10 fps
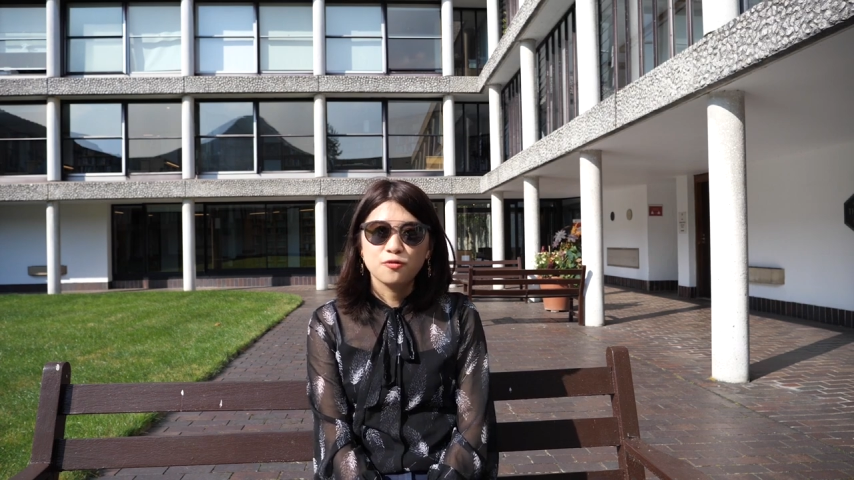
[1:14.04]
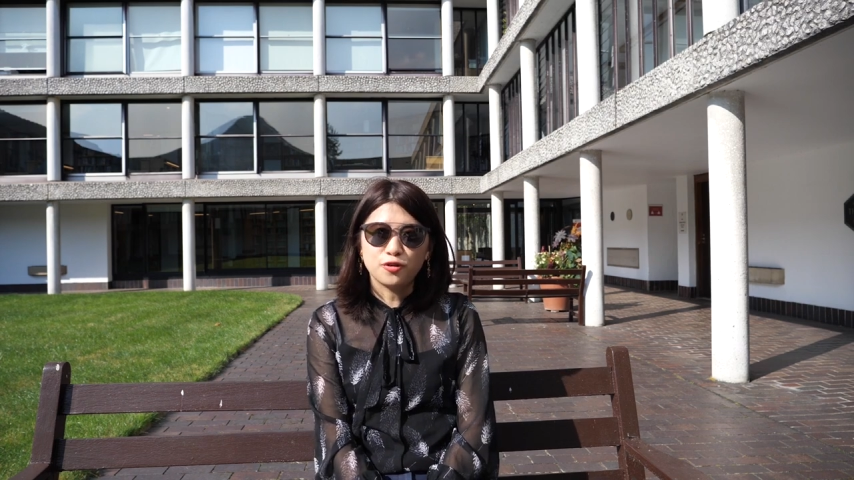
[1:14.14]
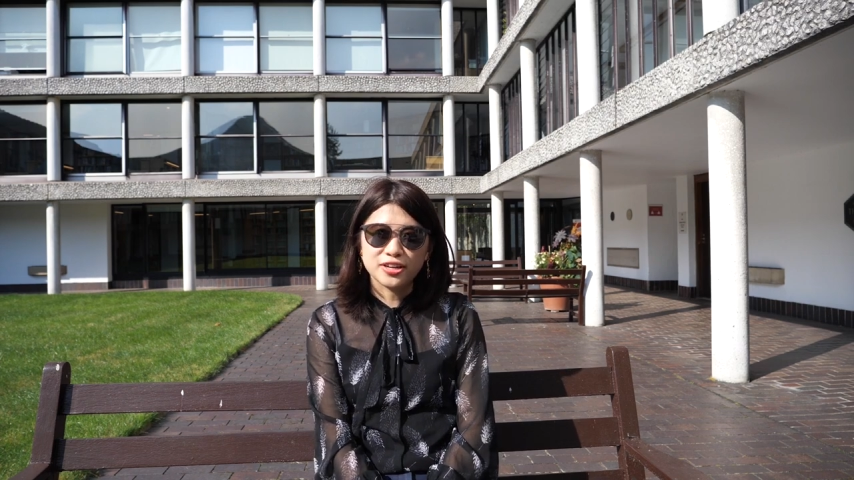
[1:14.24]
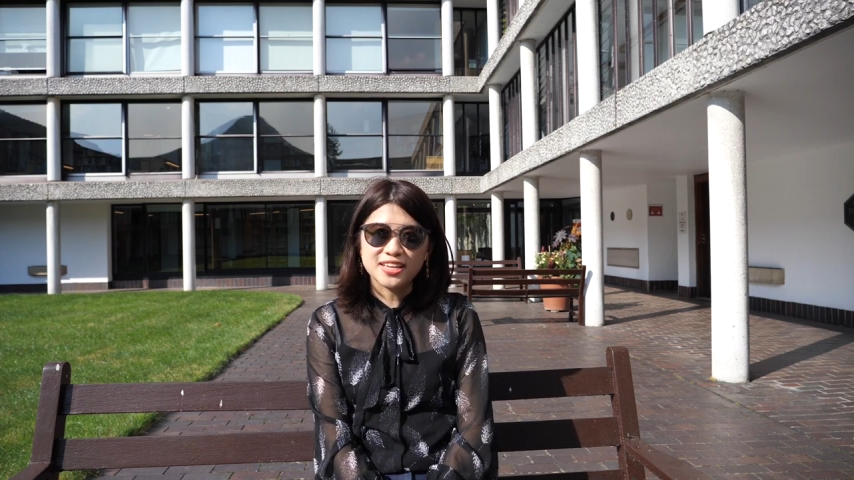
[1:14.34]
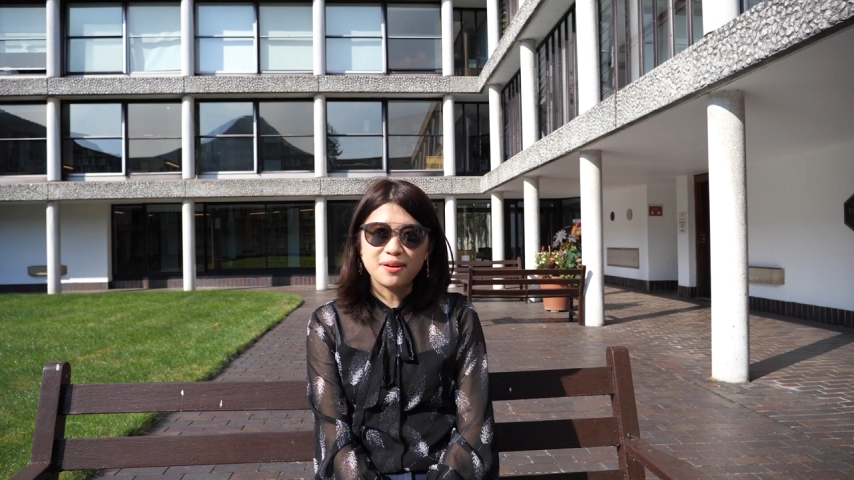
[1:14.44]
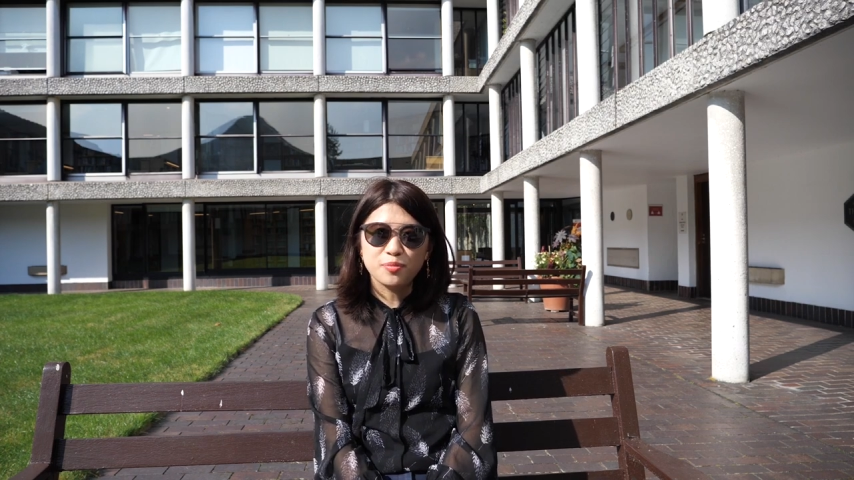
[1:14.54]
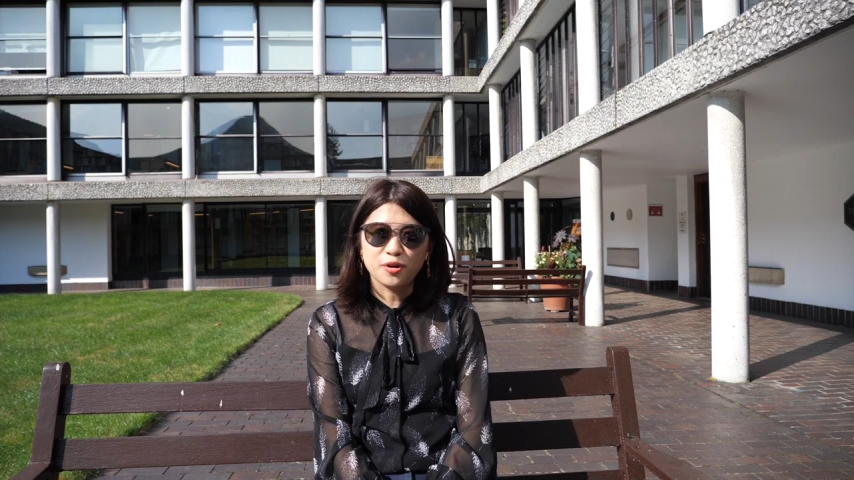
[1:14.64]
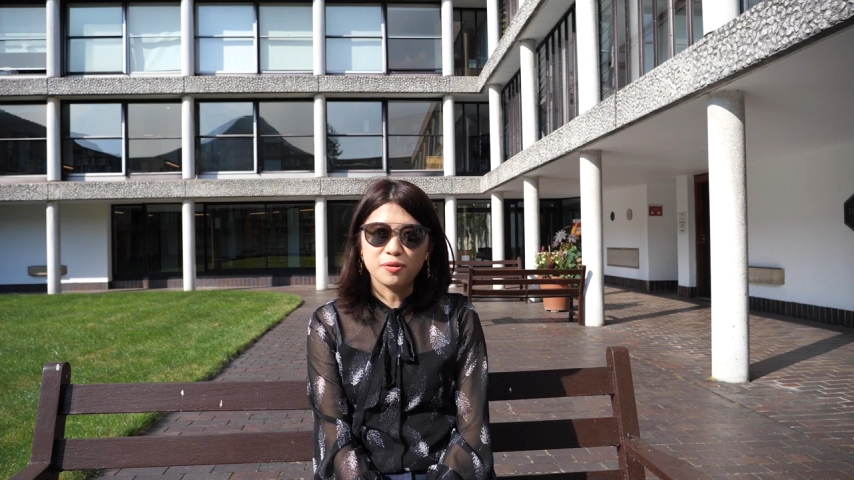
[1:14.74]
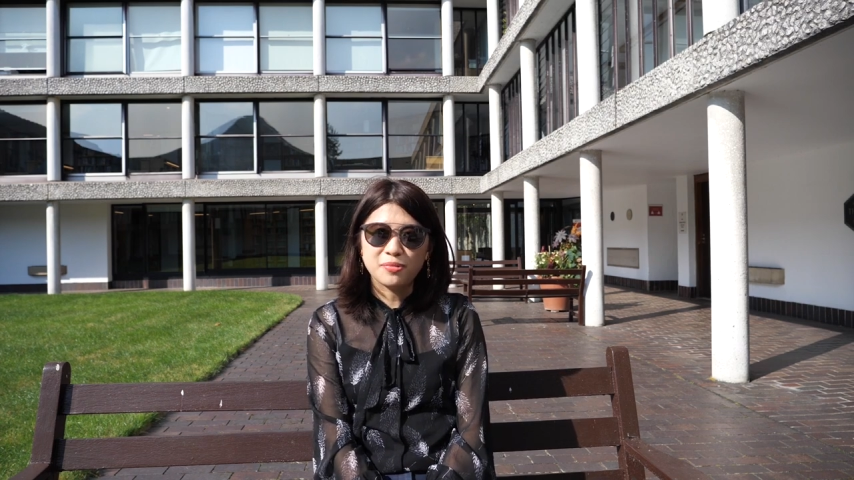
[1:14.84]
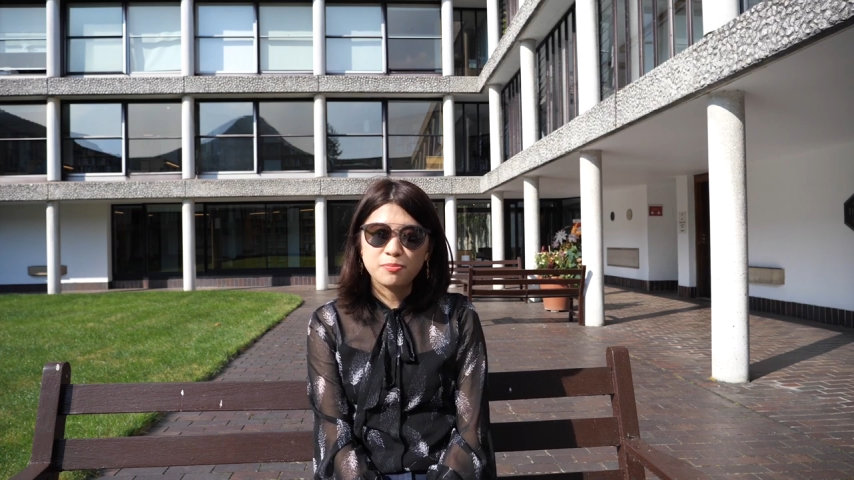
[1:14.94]
for
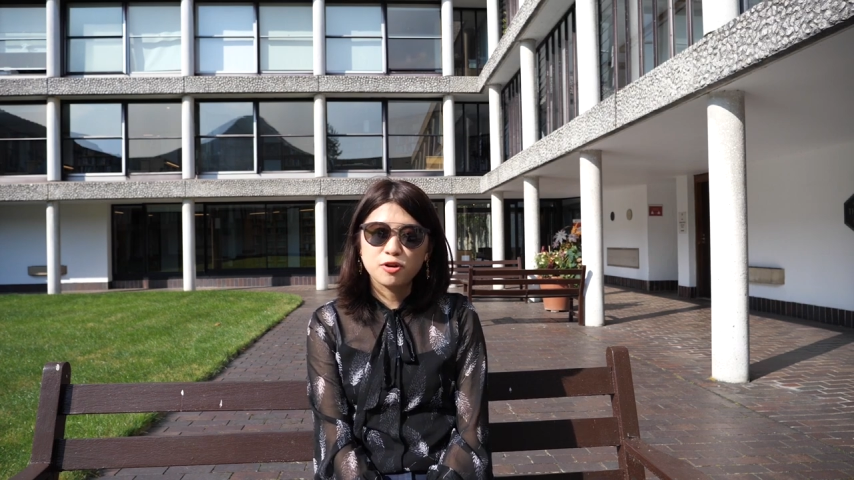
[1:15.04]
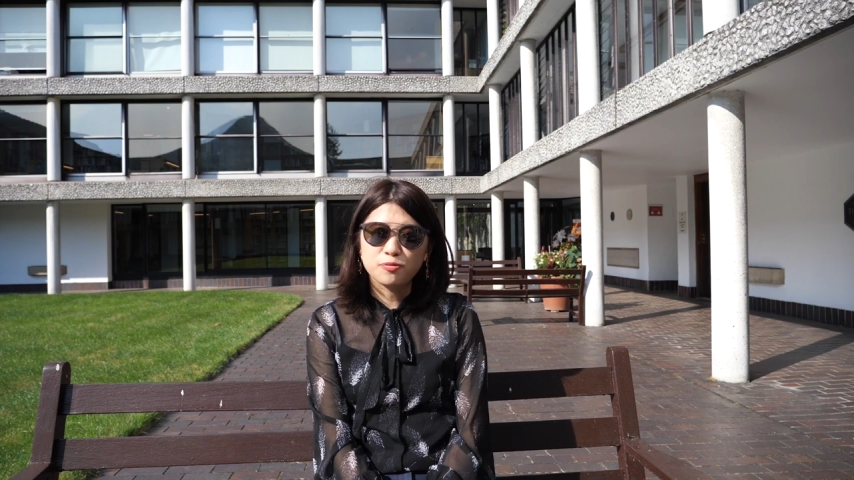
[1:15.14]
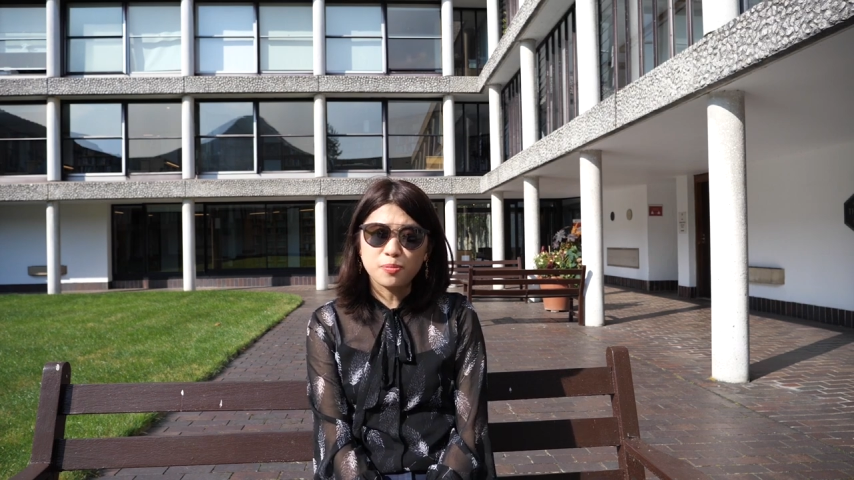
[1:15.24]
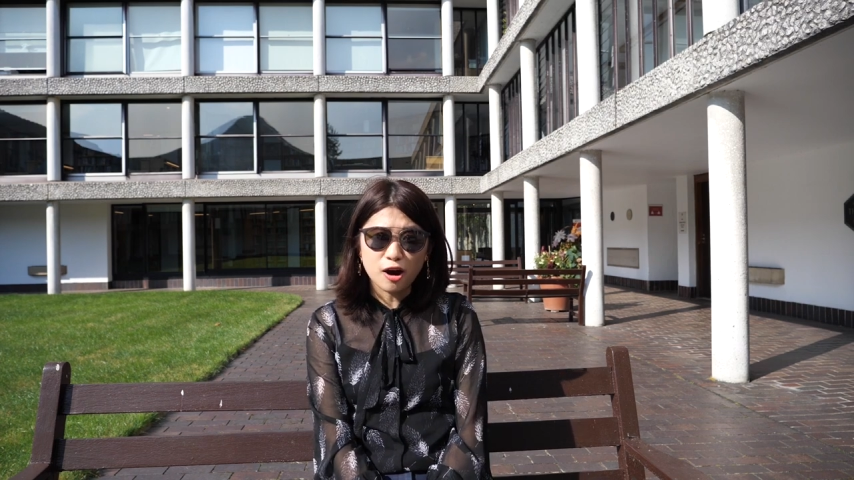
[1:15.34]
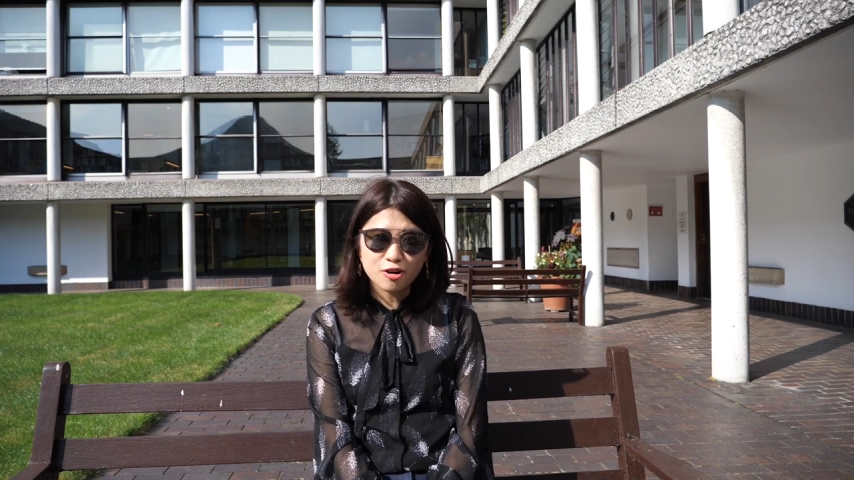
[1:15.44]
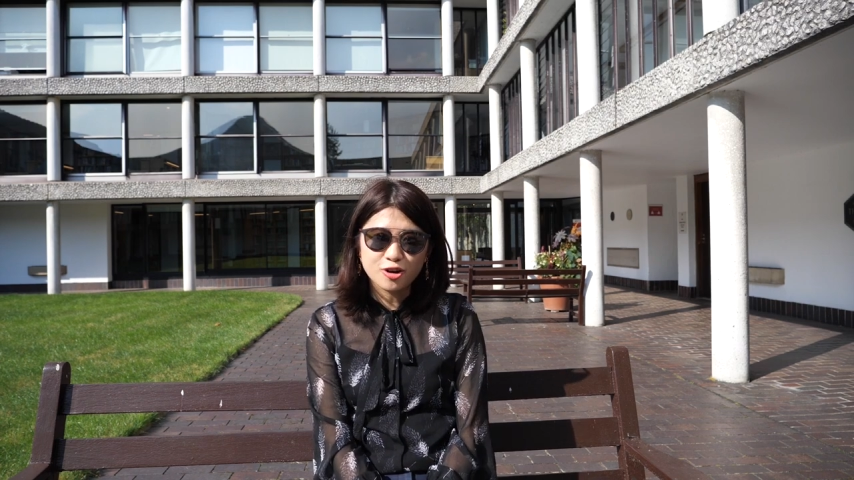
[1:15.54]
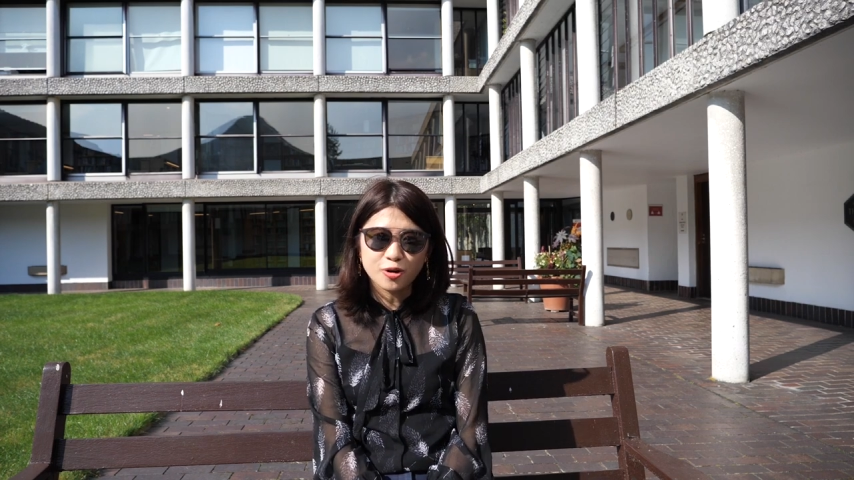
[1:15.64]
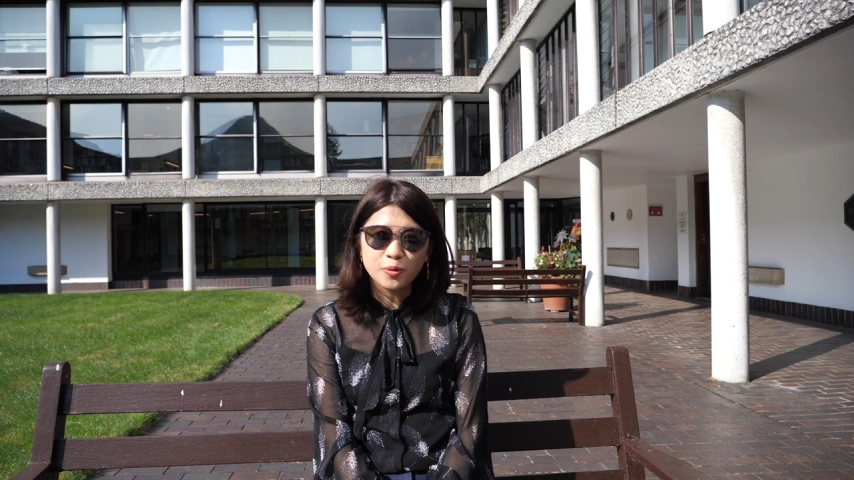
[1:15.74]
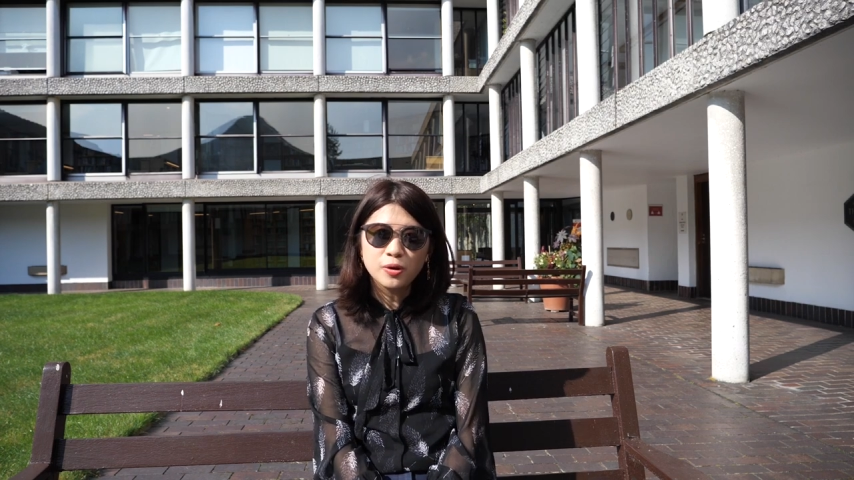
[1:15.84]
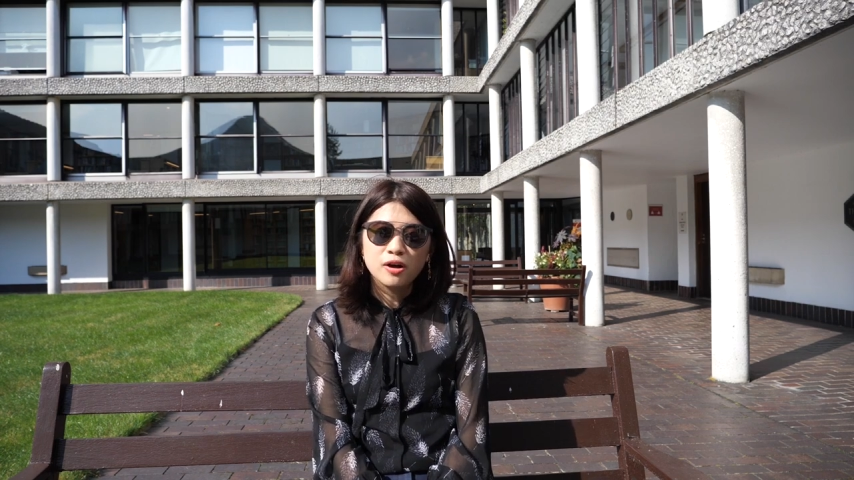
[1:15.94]
example, a member of
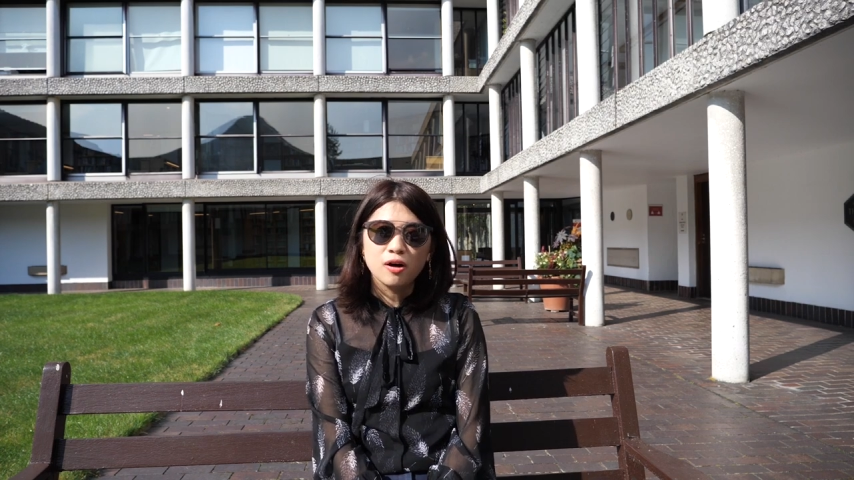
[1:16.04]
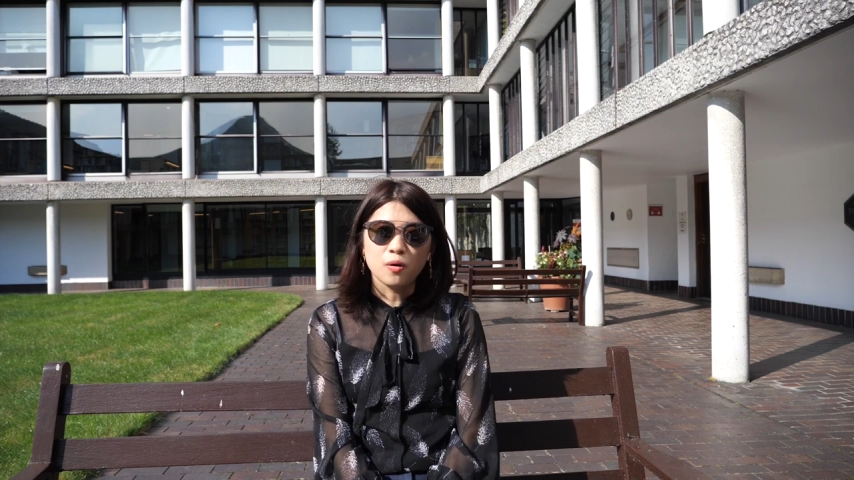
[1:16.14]
Barco